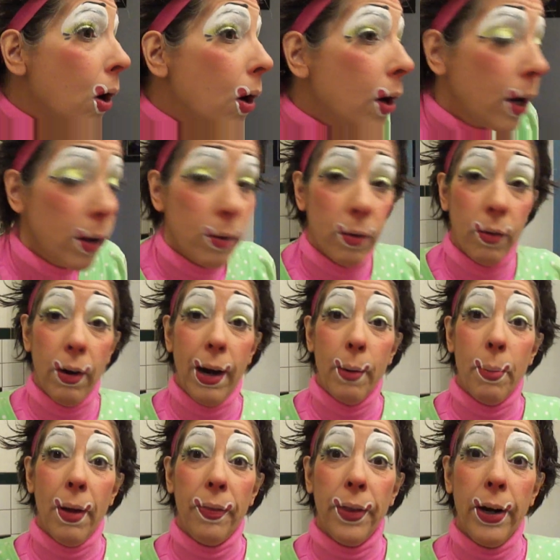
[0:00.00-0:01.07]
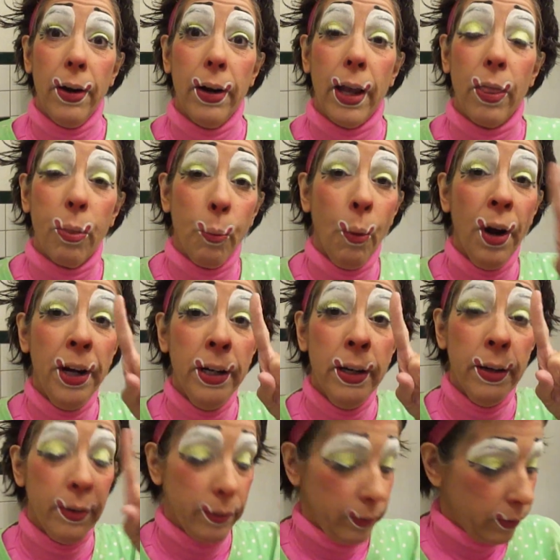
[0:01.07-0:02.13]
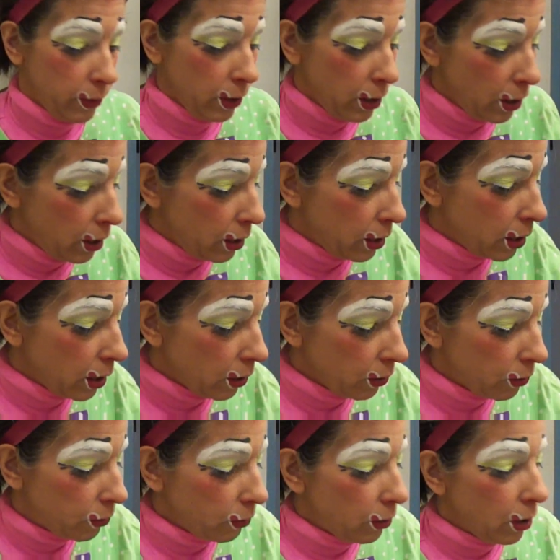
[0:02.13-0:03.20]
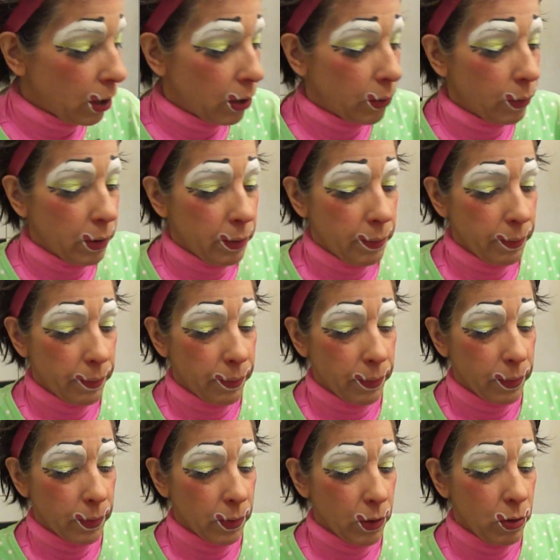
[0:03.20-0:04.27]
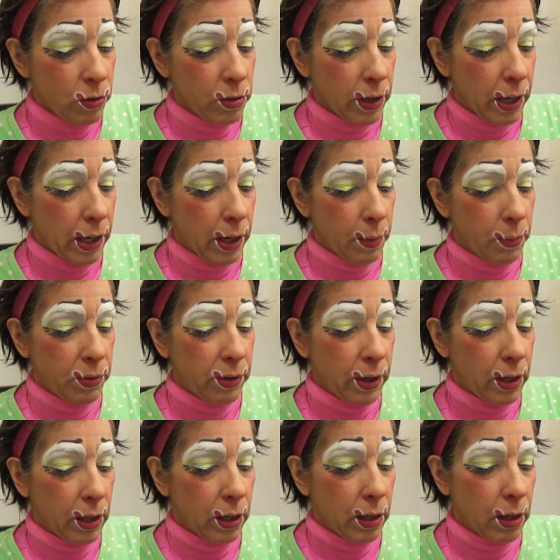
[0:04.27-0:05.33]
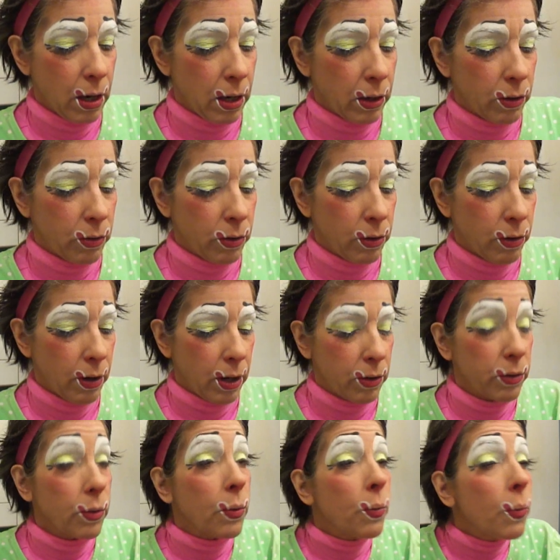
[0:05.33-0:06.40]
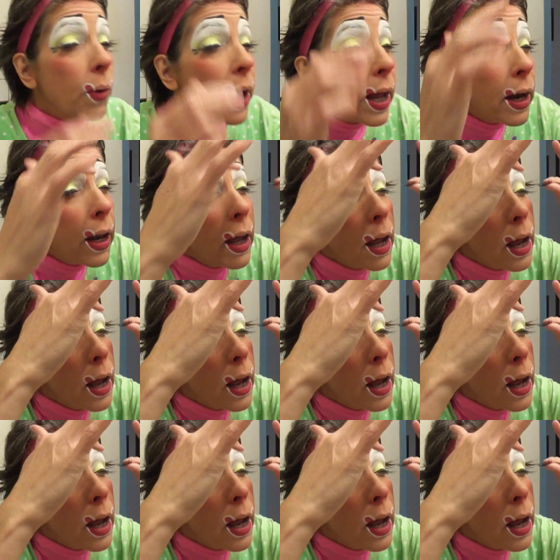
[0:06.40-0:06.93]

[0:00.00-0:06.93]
Yep, right about there. That's one. Now let's do the other one. Usually I let them sit a little longer so they're not so wet.